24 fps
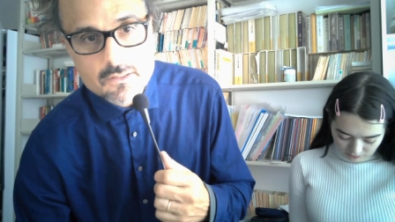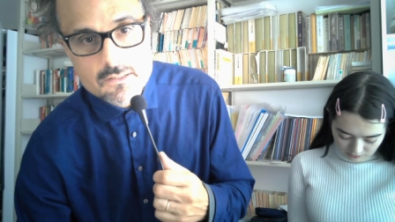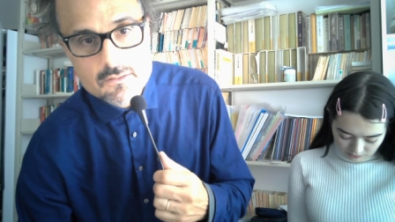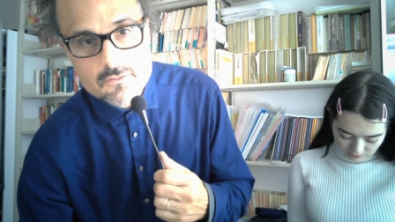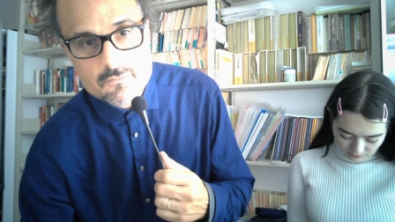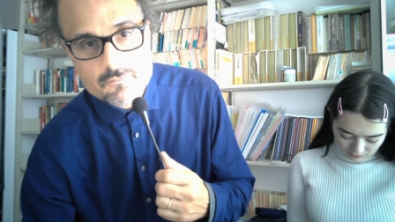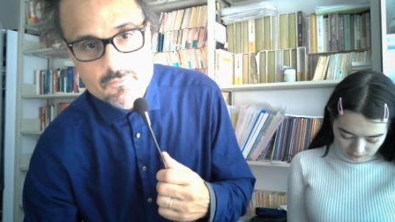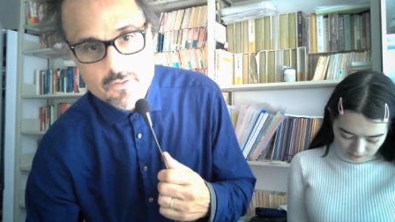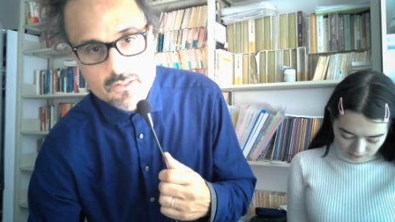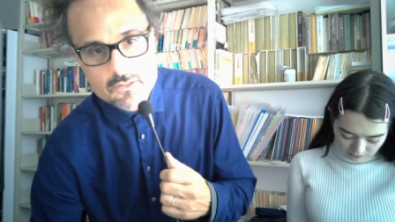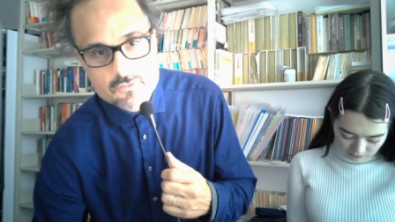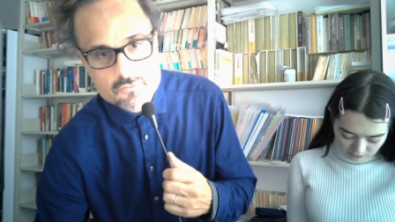
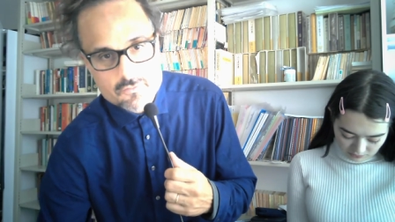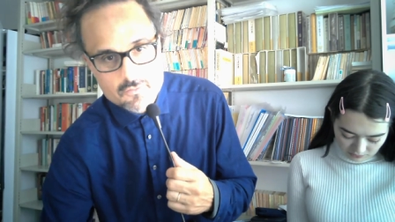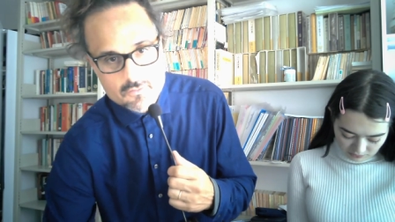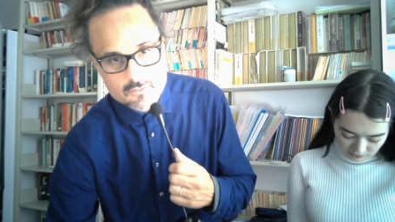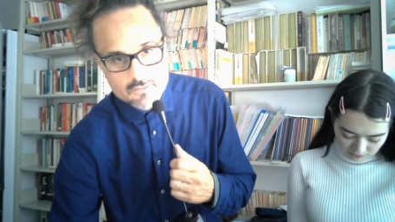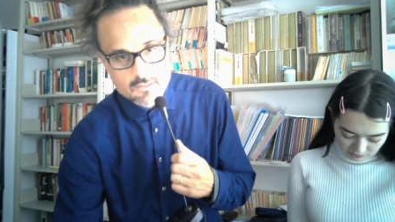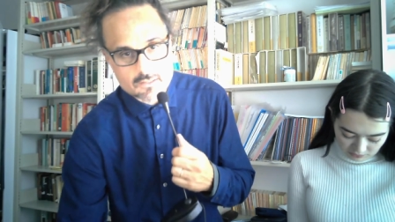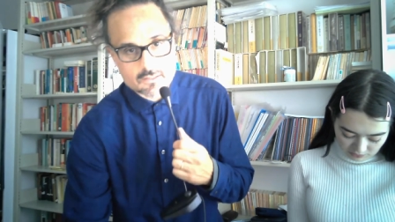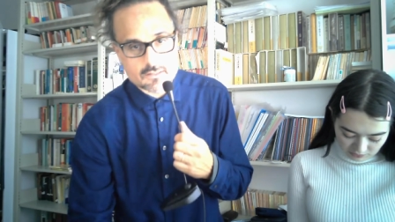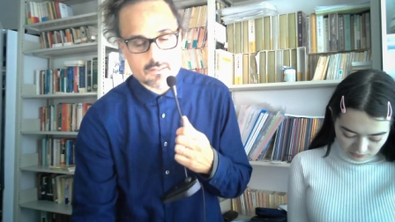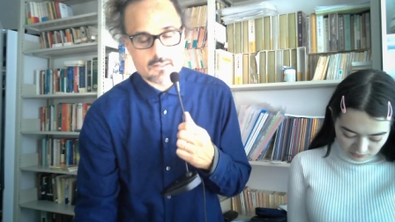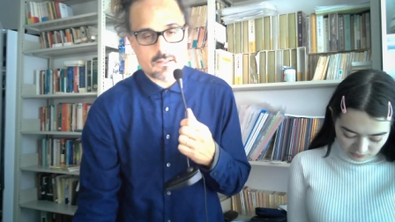
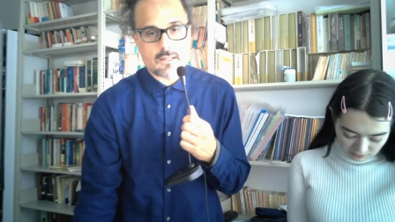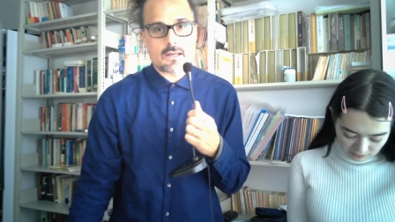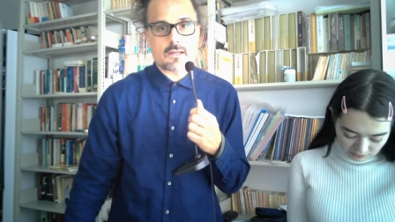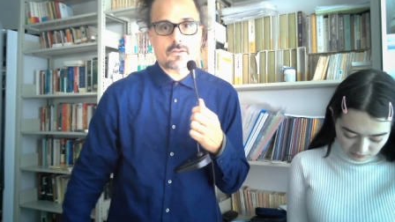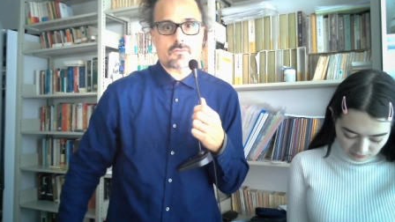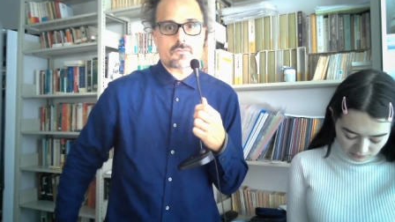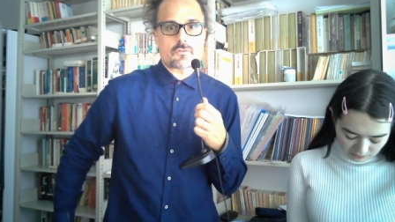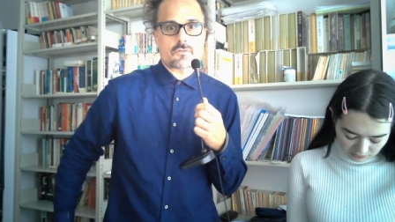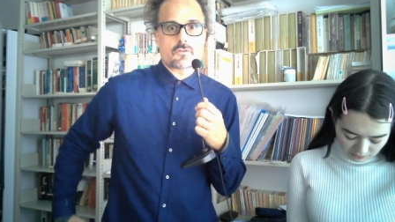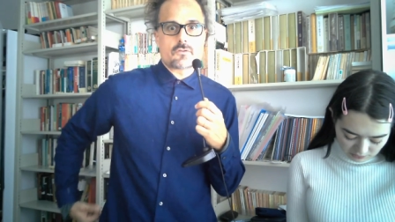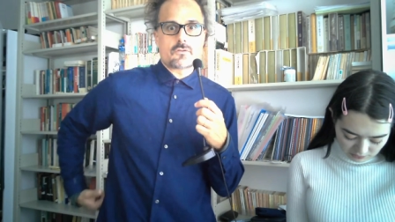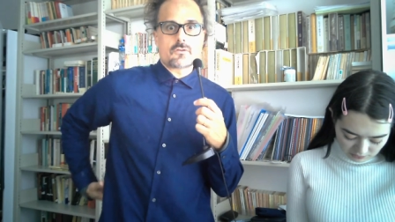innovation, and it
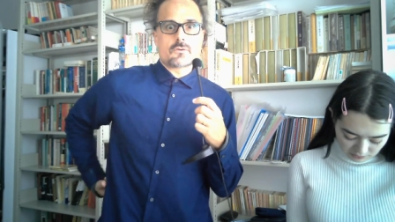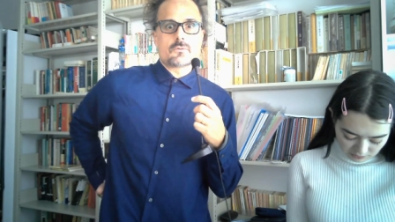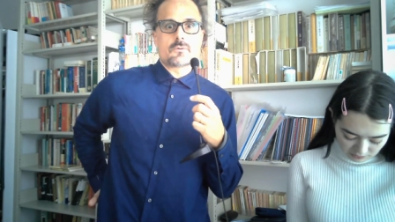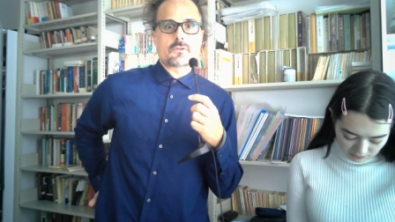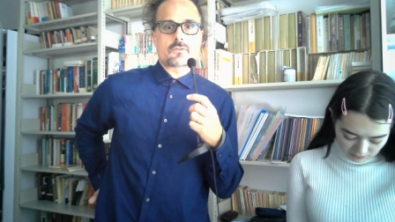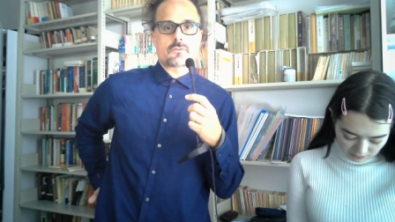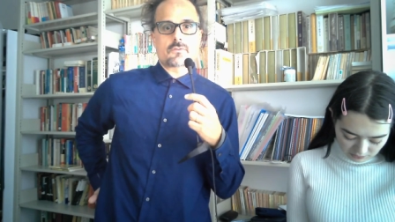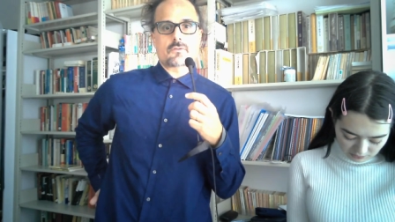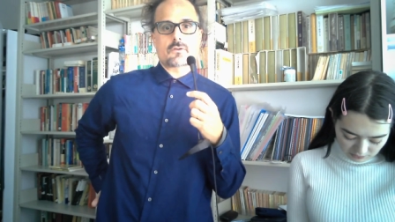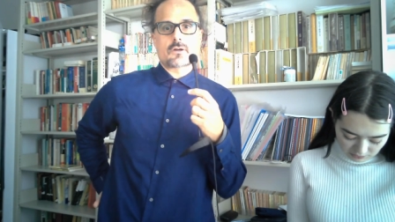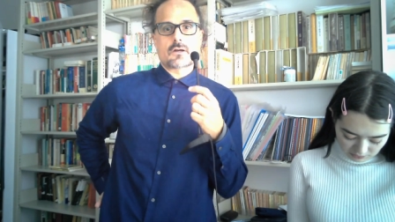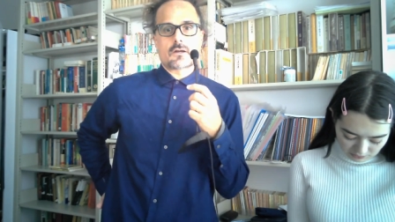has to do
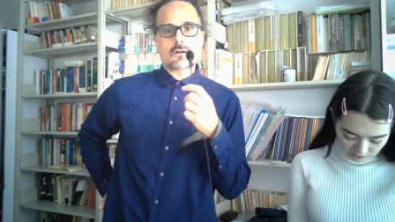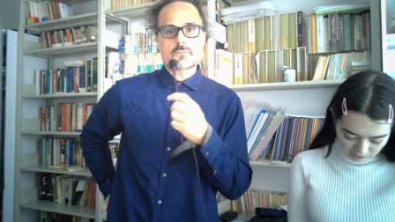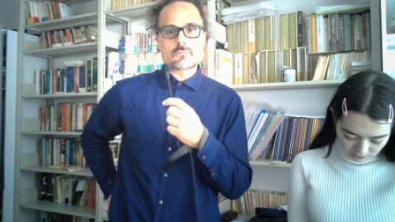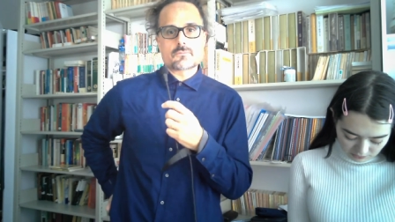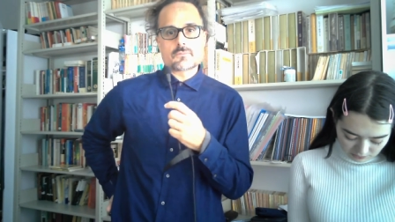with uh,